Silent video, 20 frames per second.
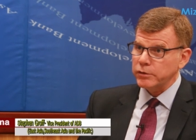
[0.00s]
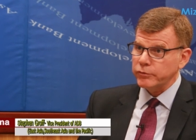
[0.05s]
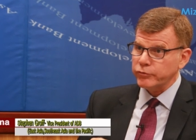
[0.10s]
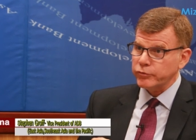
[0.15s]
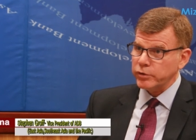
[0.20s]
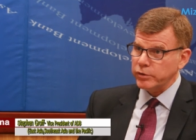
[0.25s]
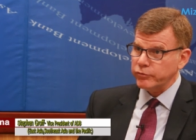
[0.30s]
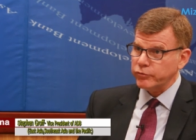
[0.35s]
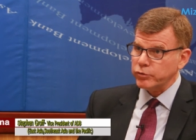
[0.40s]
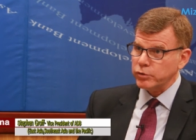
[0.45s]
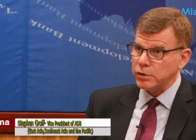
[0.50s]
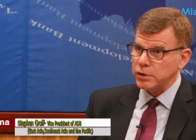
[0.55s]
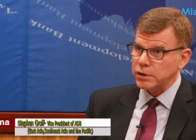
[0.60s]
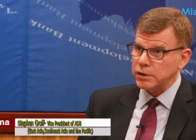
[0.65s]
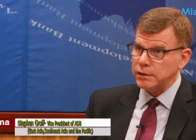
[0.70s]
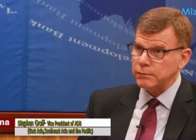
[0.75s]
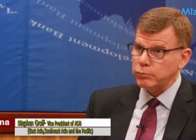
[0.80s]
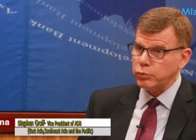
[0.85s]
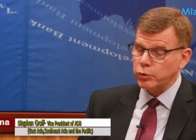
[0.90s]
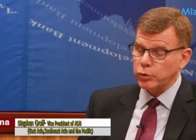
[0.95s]
is, is
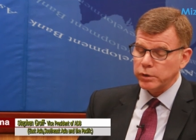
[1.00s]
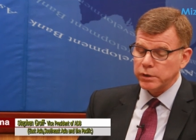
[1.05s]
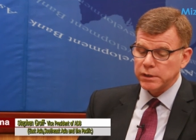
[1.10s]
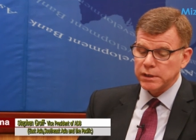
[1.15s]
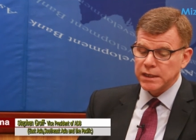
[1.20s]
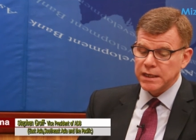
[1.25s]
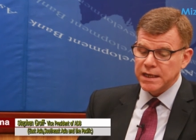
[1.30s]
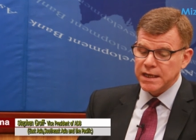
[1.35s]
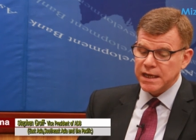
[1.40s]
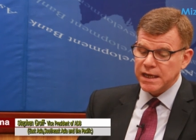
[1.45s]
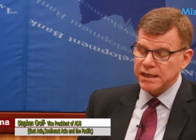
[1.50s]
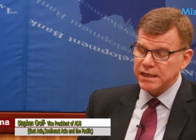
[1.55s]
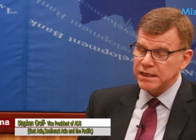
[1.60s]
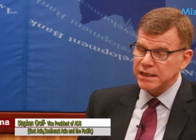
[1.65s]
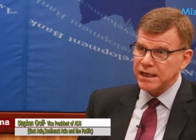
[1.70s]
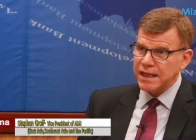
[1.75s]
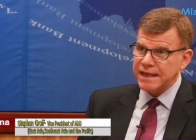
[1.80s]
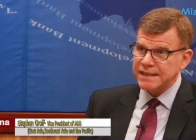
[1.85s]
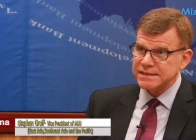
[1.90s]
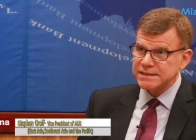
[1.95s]
critically important. And
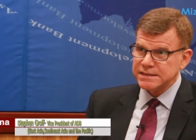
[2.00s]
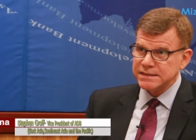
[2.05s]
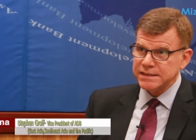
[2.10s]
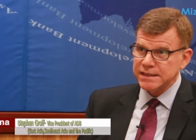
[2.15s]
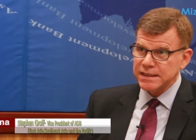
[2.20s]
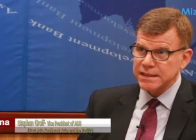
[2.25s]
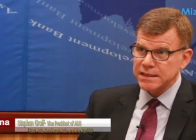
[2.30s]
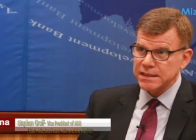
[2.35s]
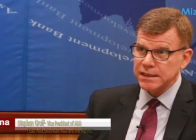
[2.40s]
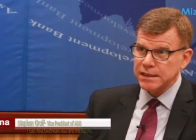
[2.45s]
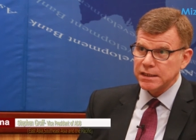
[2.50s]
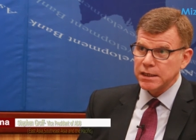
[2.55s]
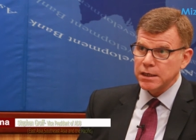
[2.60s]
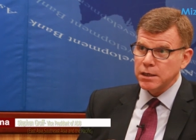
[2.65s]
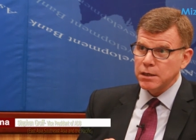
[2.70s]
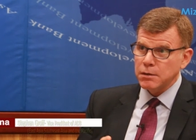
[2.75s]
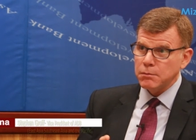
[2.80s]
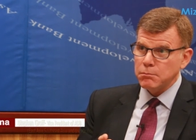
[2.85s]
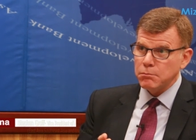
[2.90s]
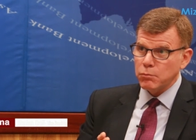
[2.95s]
then lastly, I think
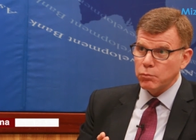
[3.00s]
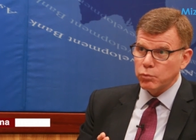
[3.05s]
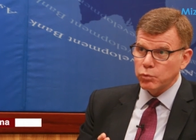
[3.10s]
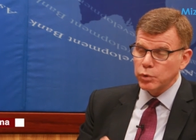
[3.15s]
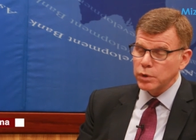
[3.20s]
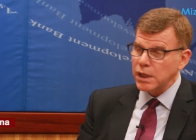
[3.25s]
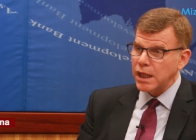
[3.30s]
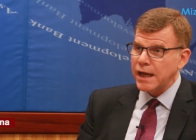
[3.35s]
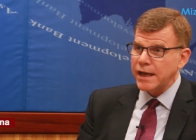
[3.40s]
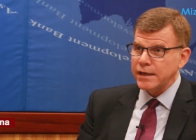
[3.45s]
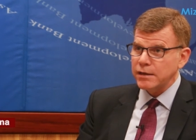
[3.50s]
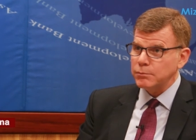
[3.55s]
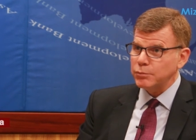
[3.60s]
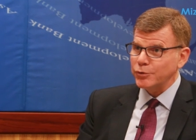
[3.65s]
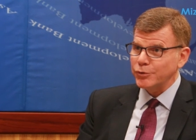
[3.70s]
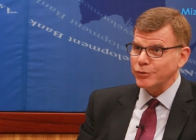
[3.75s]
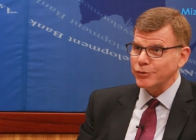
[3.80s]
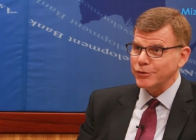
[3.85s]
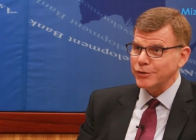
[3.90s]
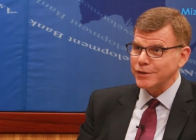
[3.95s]

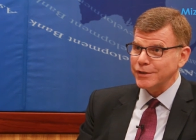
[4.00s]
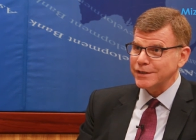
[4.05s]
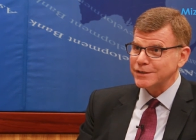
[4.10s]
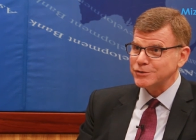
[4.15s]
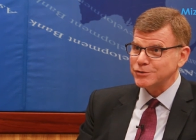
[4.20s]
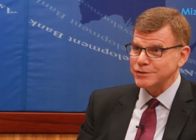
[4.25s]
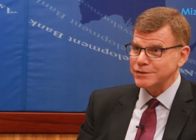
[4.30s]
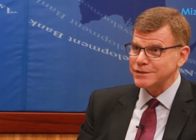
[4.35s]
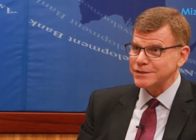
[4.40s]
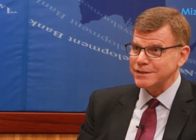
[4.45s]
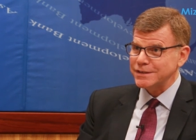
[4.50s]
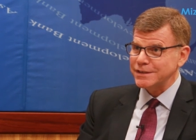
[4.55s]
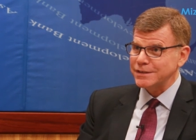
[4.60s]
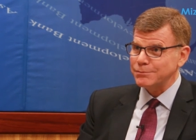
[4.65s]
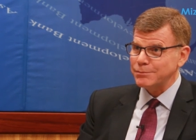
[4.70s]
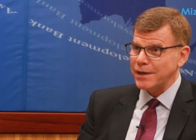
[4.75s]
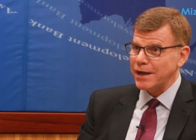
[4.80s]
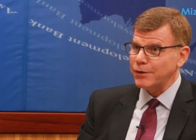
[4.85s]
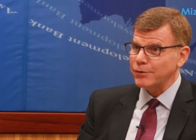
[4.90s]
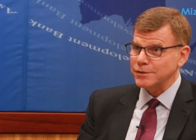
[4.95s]
reliable electricity
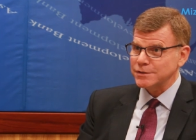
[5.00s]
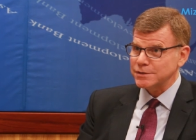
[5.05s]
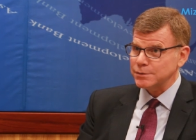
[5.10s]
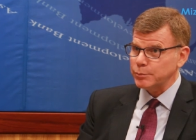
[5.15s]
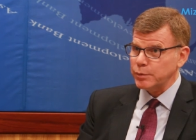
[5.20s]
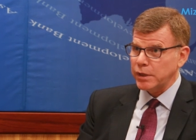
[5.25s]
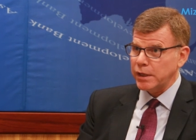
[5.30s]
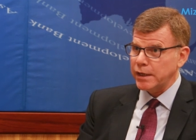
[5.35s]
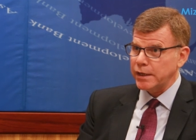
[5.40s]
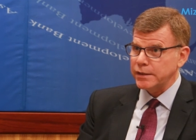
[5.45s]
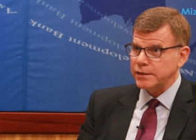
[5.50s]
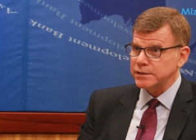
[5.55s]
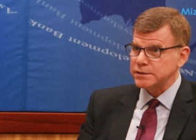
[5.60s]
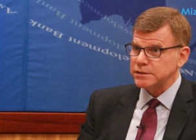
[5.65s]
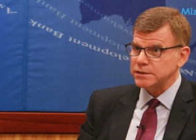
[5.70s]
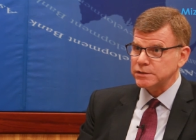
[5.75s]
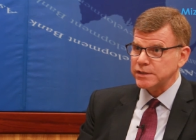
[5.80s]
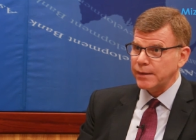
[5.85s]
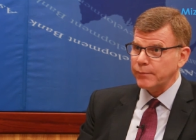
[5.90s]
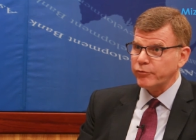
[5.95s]
and power supply. This
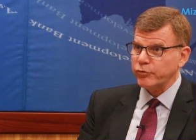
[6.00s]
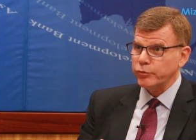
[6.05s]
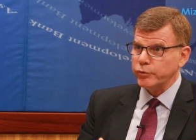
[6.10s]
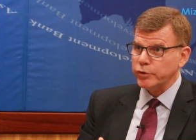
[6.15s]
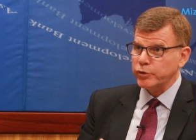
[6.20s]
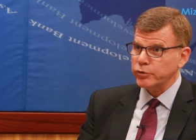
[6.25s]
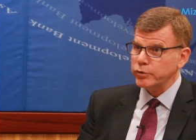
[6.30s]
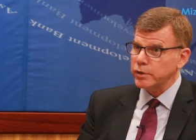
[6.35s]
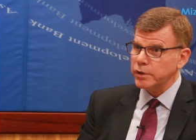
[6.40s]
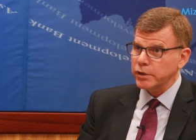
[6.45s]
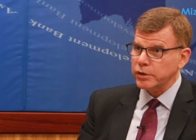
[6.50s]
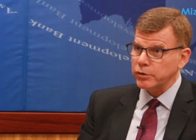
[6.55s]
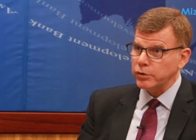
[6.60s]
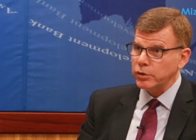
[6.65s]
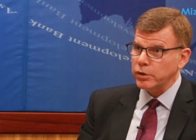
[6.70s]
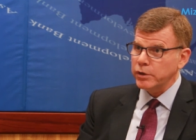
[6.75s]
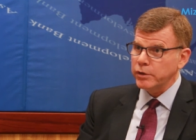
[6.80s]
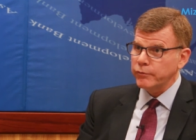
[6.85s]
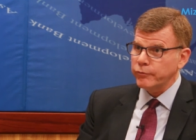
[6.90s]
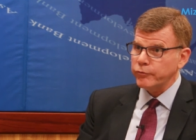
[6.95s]
is absolutely
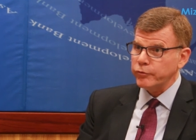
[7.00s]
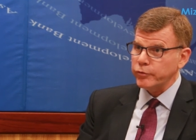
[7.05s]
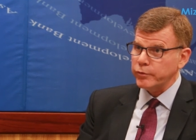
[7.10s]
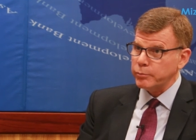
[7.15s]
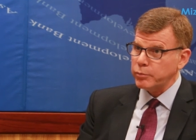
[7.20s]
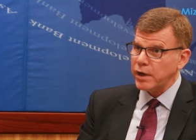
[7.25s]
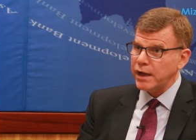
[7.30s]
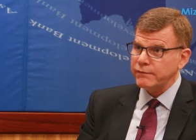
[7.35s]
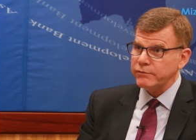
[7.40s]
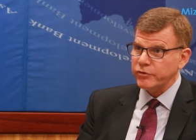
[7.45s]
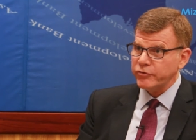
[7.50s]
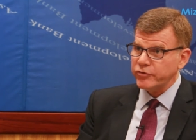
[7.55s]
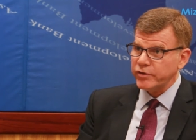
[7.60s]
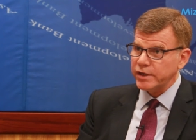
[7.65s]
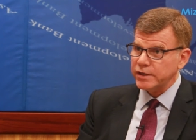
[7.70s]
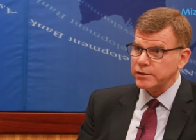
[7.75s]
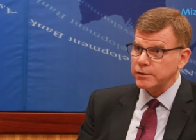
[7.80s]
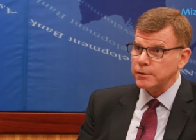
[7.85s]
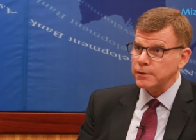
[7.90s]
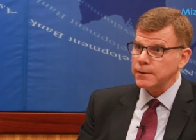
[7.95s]
critical to the private
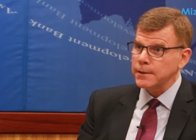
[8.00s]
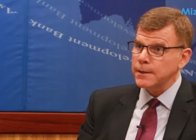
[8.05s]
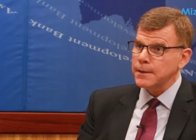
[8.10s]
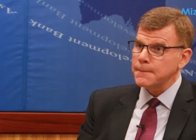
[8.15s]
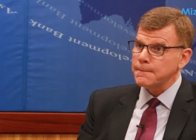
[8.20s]
sector,